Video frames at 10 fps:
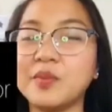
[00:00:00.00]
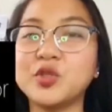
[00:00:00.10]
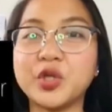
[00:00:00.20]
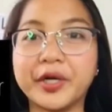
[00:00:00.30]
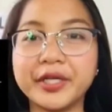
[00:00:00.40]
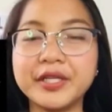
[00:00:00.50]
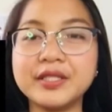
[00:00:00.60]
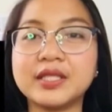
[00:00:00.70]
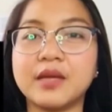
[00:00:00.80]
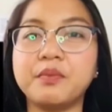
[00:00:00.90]
some
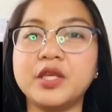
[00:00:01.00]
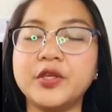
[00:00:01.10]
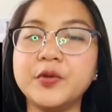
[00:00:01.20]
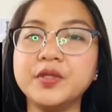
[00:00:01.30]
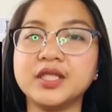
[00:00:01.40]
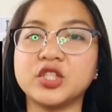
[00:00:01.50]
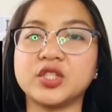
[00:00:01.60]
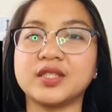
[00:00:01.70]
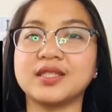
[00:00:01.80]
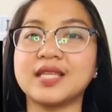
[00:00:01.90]
jargons can be used,
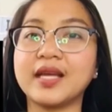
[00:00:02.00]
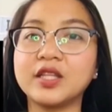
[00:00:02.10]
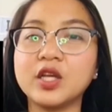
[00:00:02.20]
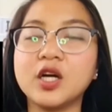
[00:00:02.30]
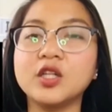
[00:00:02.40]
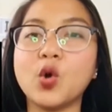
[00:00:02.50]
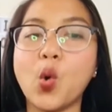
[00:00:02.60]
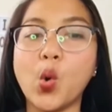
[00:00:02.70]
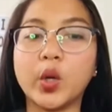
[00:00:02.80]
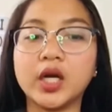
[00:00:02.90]
such as a
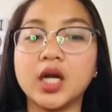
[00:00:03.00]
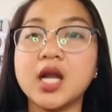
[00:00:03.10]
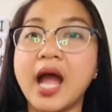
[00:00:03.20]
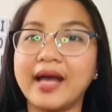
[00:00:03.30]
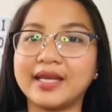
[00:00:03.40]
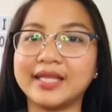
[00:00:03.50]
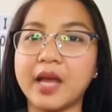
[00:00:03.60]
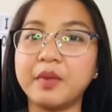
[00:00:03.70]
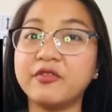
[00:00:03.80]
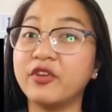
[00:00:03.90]
technical or
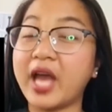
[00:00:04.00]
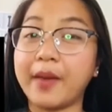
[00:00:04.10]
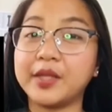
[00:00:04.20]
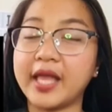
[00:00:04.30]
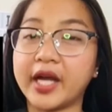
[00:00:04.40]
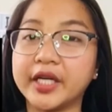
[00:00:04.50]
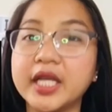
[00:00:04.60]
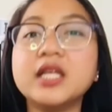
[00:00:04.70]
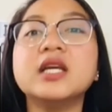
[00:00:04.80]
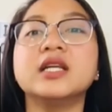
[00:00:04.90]
academic
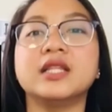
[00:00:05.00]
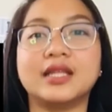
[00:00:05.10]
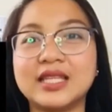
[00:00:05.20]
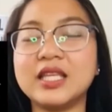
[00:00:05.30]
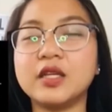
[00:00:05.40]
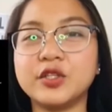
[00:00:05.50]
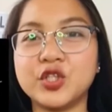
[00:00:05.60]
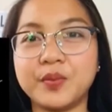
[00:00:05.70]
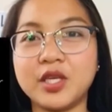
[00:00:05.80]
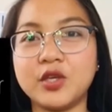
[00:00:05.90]
vocabulary that needed
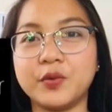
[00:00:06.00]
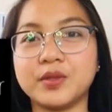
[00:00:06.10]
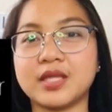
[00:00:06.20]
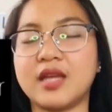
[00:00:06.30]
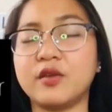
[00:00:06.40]
to be used.